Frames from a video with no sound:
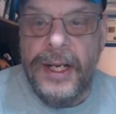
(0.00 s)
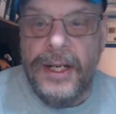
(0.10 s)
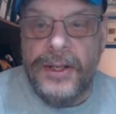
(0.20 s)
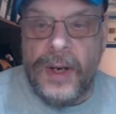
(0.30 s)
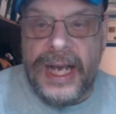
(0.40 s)

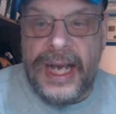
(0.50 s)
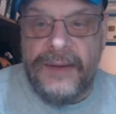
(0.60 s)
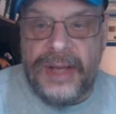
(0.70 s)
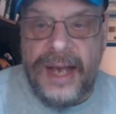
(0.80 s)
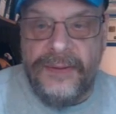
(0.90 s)
So I
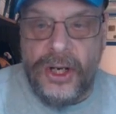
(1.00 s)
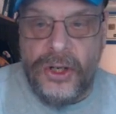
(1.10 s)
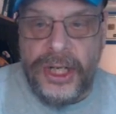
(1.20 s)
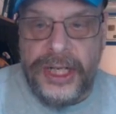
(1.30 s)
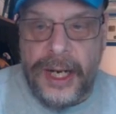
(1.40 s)
have to have a
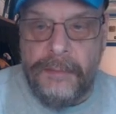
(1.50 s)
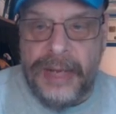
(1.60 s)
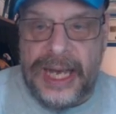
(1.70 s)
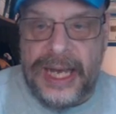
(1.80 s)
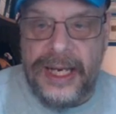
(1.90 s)
good
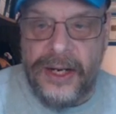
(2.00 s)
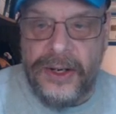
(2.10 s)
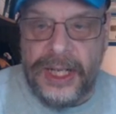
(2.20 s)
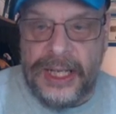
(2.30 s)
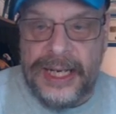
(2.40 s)
comeback here
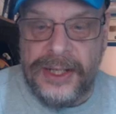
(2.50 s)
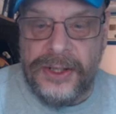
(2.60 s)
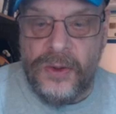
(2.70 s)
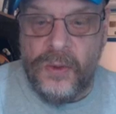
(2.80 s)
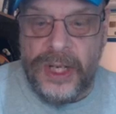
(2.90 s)
in the
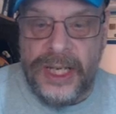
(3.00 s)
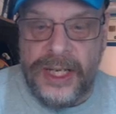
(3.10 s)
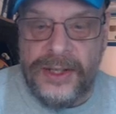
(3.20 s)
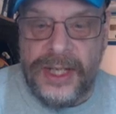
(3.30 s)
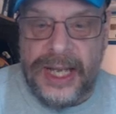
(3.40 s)
last 2
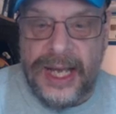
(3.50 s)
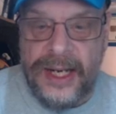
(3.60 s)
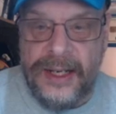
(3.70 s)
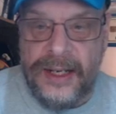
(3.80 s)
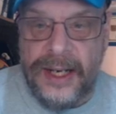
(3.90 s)
weeks to
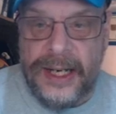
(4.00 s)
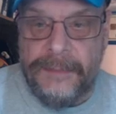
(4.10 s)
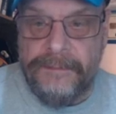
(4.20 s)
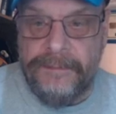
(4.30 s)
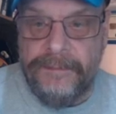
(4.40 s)
get
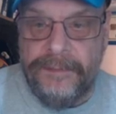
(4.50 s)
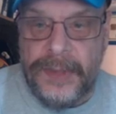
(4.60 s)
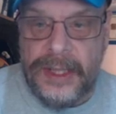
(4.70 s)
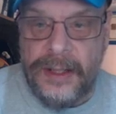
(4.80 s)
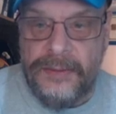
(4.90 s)

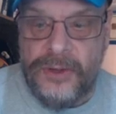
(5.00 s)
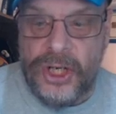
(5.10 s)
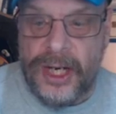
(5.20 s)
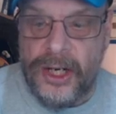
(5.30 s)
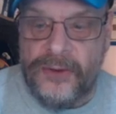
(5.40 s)
to
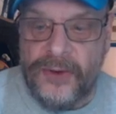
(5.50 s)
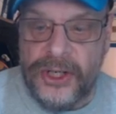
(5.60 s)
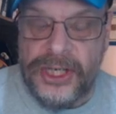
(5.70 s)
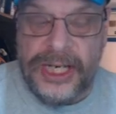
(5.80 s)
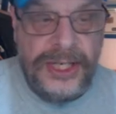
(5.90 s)
charge for
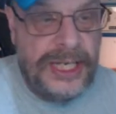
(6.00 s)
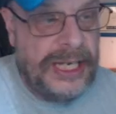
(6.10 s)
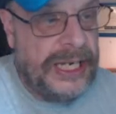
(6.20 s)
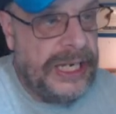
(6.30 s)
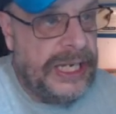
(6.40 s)

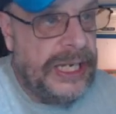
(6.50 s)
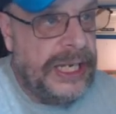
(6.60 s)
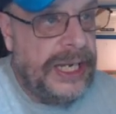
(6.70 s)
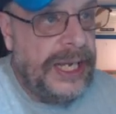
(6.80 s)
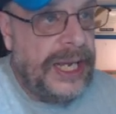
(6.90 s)
60.
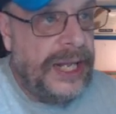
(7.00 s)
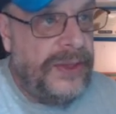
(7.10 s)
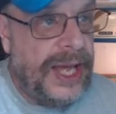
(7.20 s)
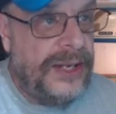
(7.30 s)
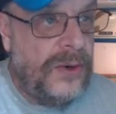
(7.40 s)
And
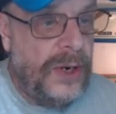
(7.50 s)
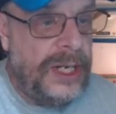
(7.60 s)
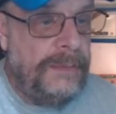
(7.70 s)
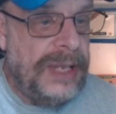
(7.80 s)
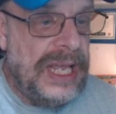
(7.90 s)
that is going
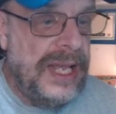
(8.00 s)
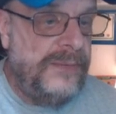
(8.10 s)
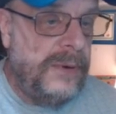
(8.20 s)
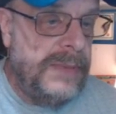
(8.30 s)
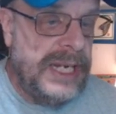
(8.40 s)
to be
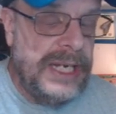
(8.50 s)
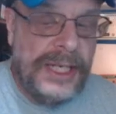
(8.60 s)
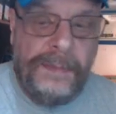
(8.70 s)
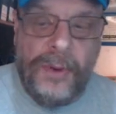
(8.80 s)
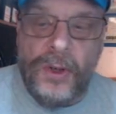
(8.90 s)
it for me,
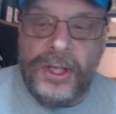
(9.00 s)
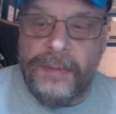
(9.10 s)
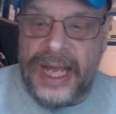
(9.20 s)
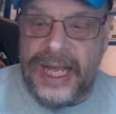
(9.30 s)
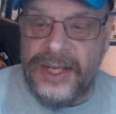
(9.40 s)

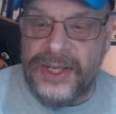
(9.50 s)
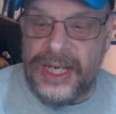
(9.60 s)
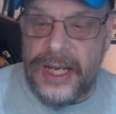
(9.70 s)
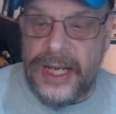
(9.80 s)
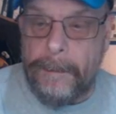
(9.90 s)
Sportsman
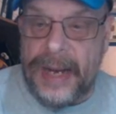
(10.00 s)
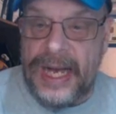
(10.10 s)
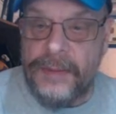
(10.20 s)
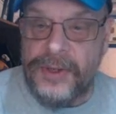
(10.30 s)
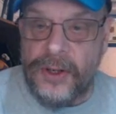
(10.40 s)
Z,
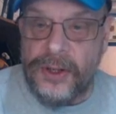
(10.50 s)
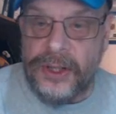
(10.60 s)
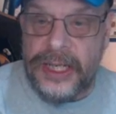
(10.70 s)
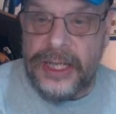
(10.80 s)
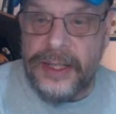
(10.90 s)
Bob
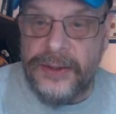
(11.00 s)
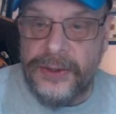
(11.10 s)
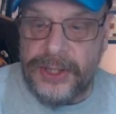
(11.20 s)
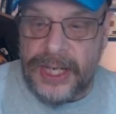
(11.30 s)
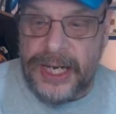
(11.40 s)
Zolke,
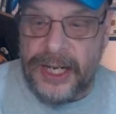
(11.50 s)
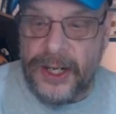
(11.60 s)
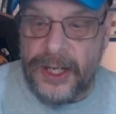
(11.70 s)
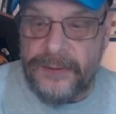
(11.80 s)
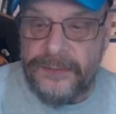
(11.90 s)
signing off.